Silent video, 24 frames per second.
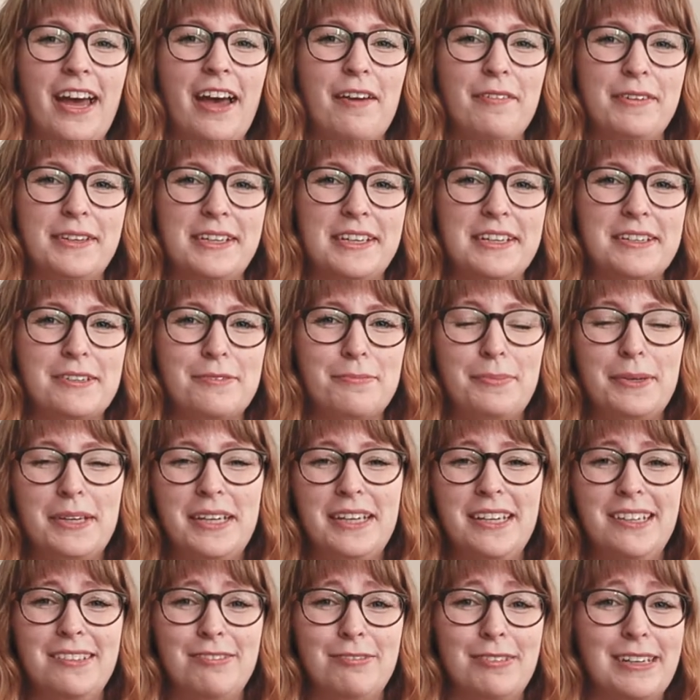having it
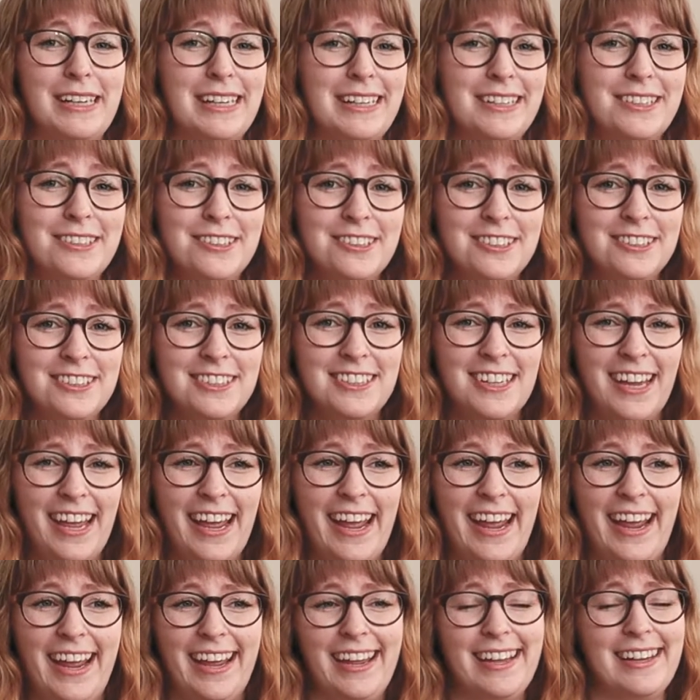be really good
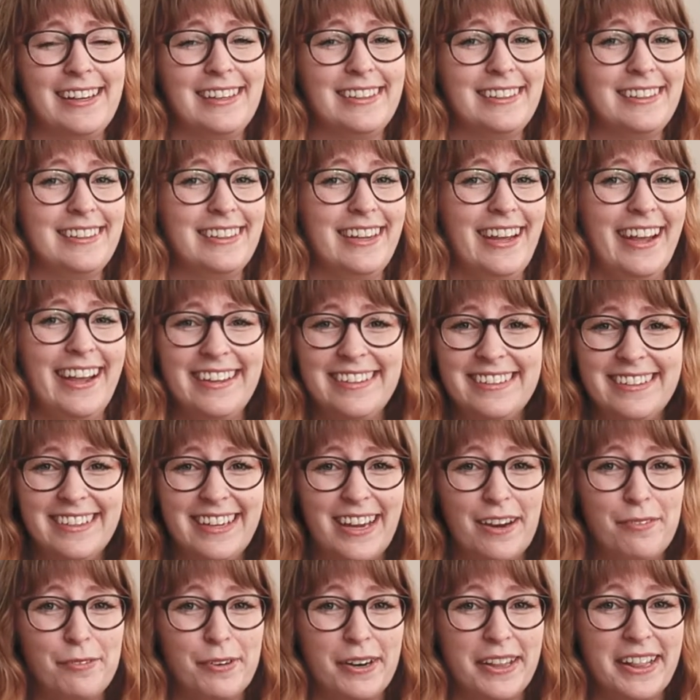and
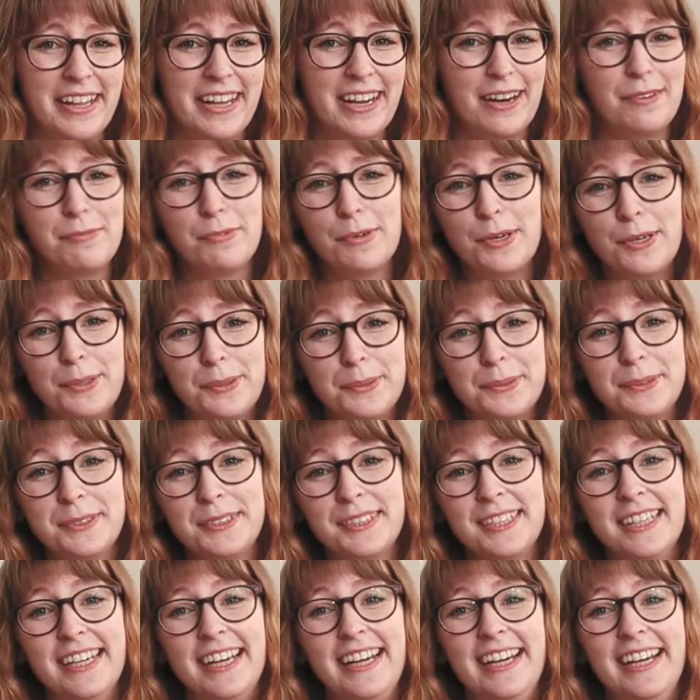hating everything I wrote.